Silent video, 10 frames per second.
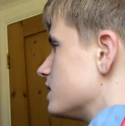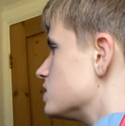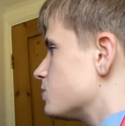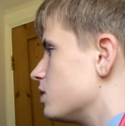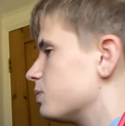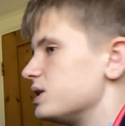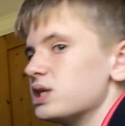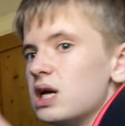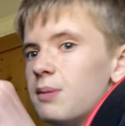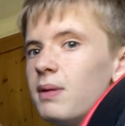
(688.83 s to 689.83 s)
like this video. Please
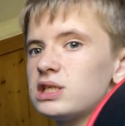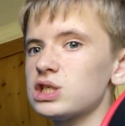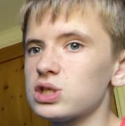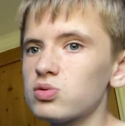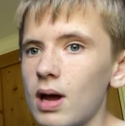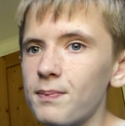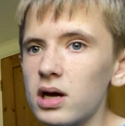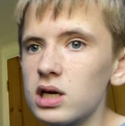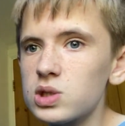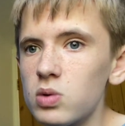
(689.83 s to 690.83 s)
smash the subscribe
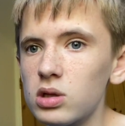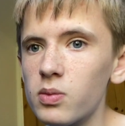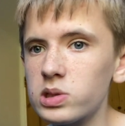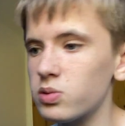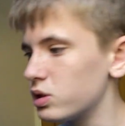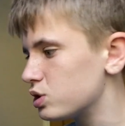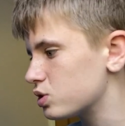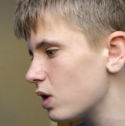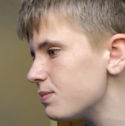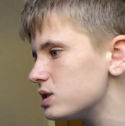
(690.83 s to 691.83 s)
button because we all know what to run
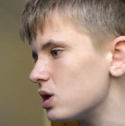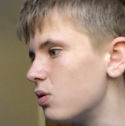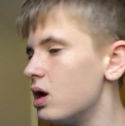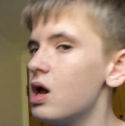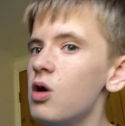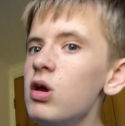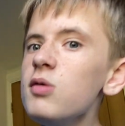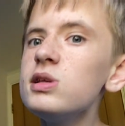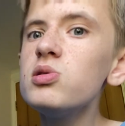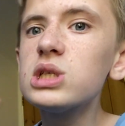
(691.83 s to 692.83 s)
subscribers. So we'll
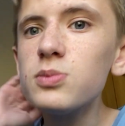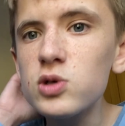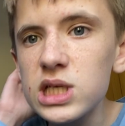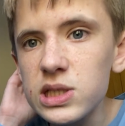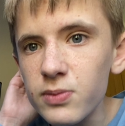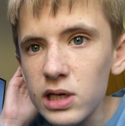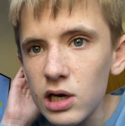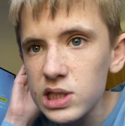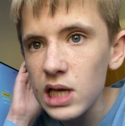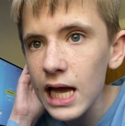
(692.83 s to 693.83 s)
be doing some more season three
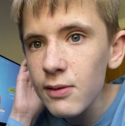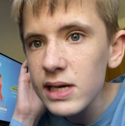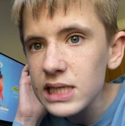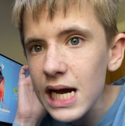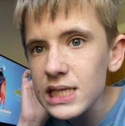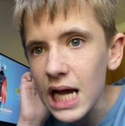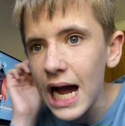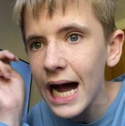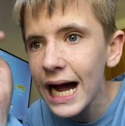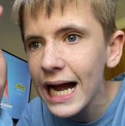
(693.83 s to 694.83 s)
content. Anyways, guys,
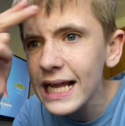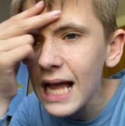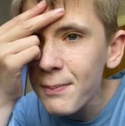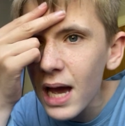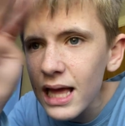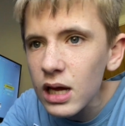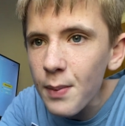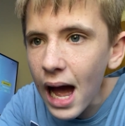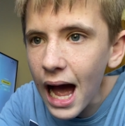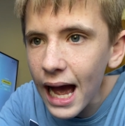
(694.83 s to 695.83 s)
I love you.
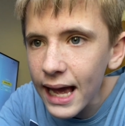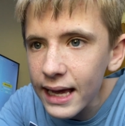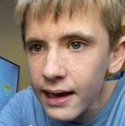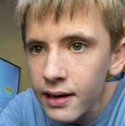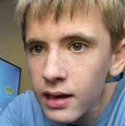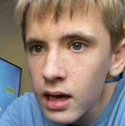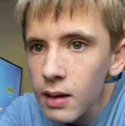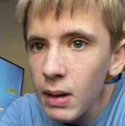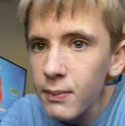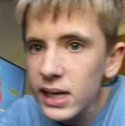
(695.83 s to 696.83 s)
Goodbye.
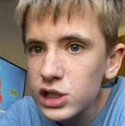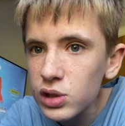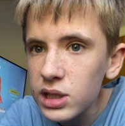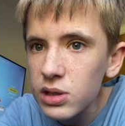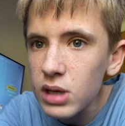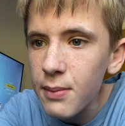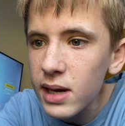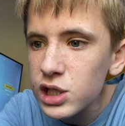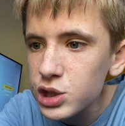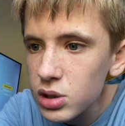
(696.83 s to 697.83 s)
And make sure you and
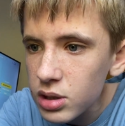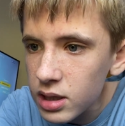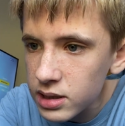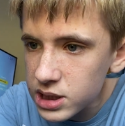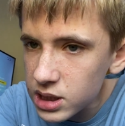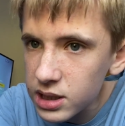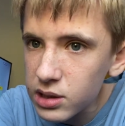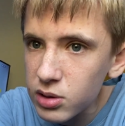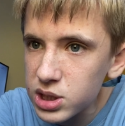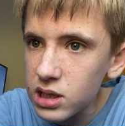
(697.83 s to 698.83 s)
make sure to you
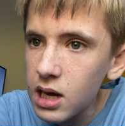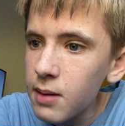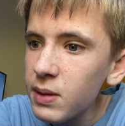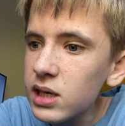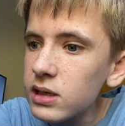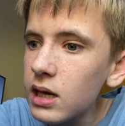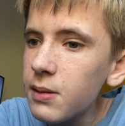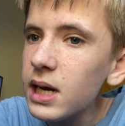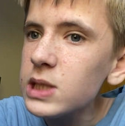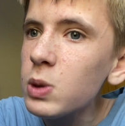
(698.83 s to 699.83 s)
know make if
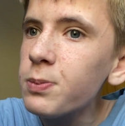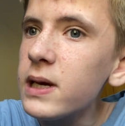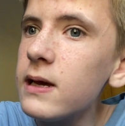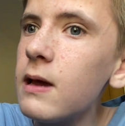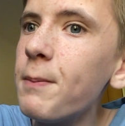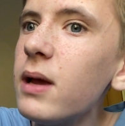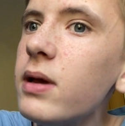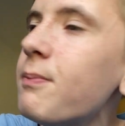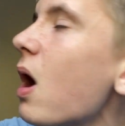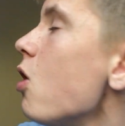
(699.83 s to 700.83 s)
you guys want to play. By the
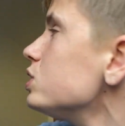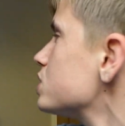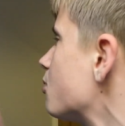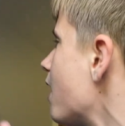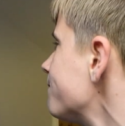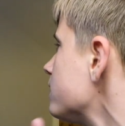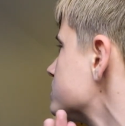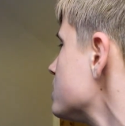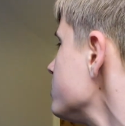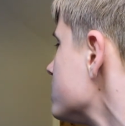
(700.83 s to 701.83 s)
way, also I forgot to tell